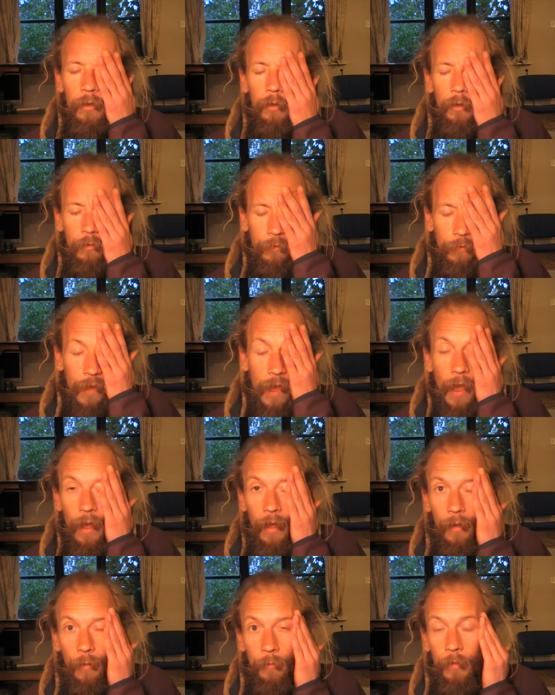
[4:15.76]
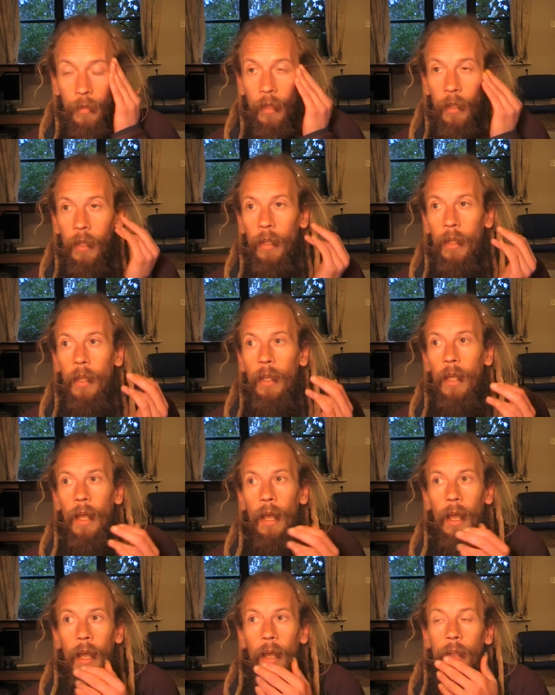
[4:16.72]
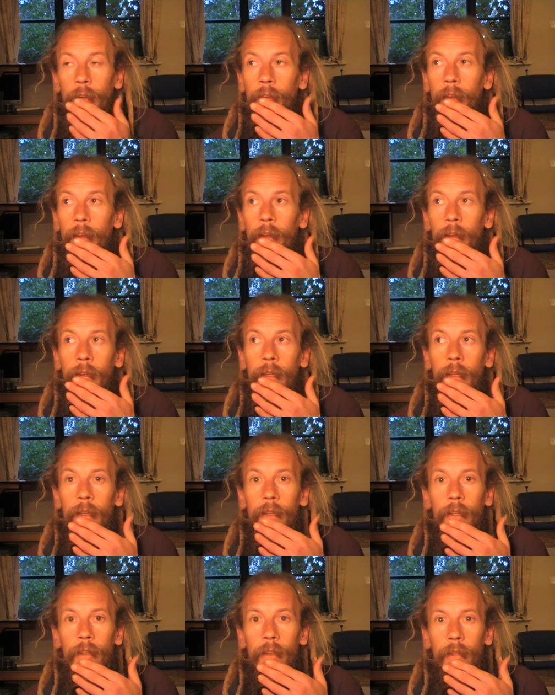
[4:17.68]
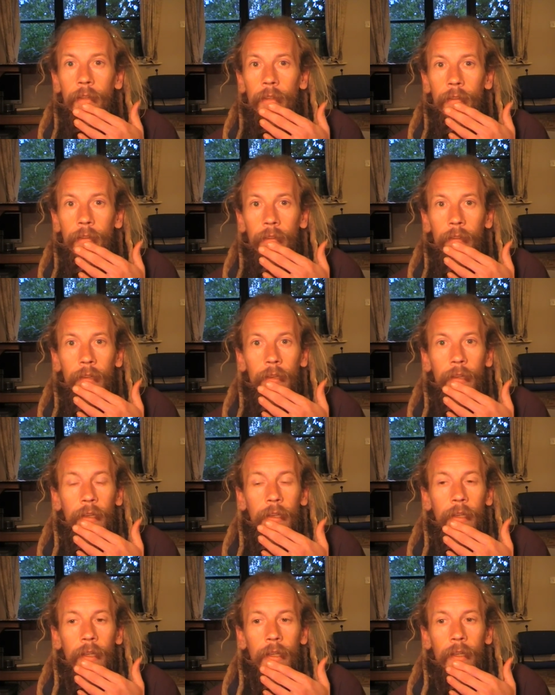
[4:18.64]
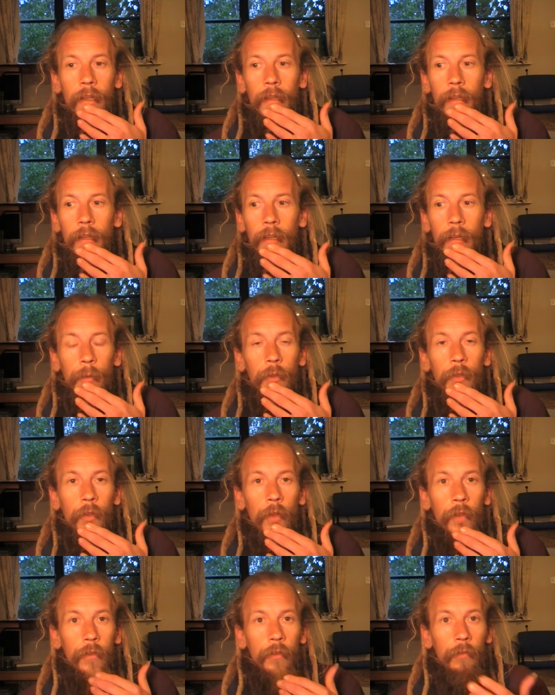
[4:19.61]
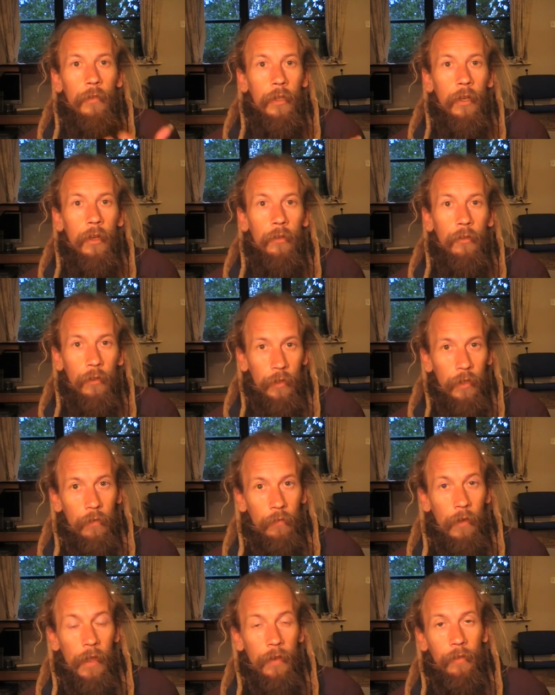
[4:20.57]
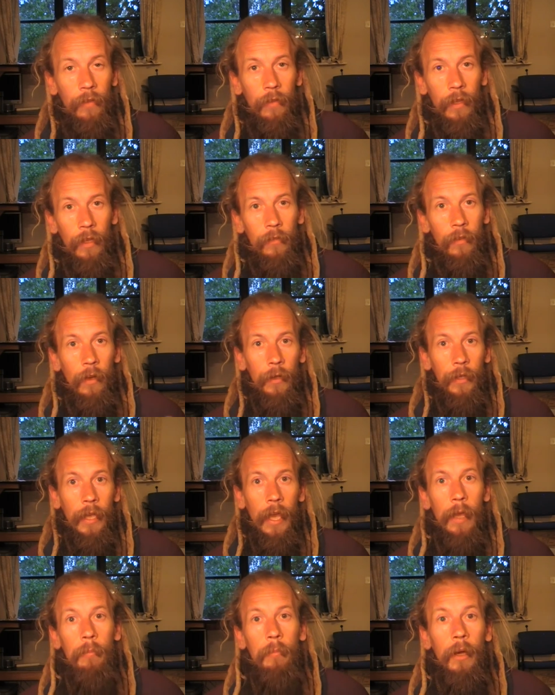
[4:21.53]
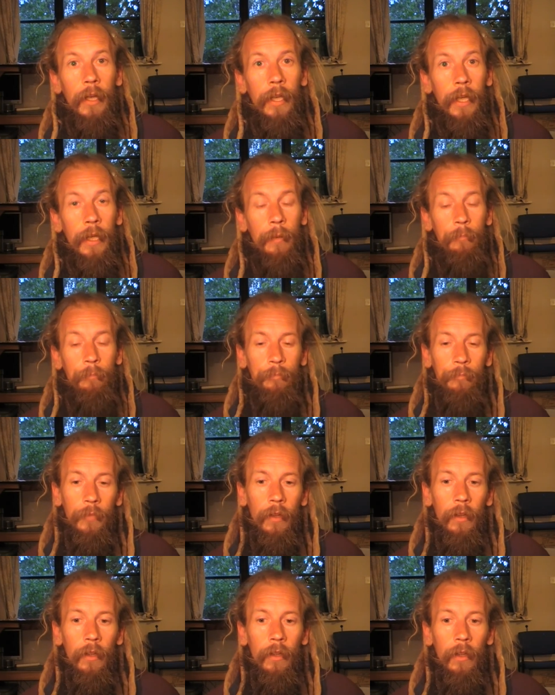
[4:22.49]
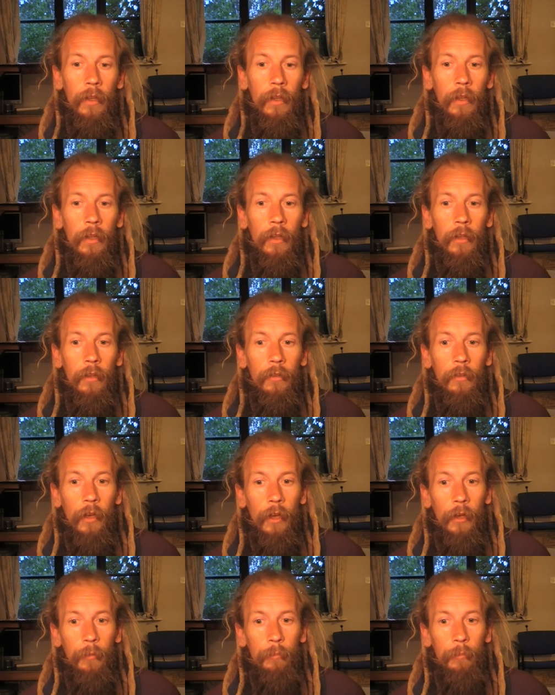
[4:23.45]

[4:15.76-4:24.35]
Fair, and he was doing some videos on the event. That's how I came by him. So,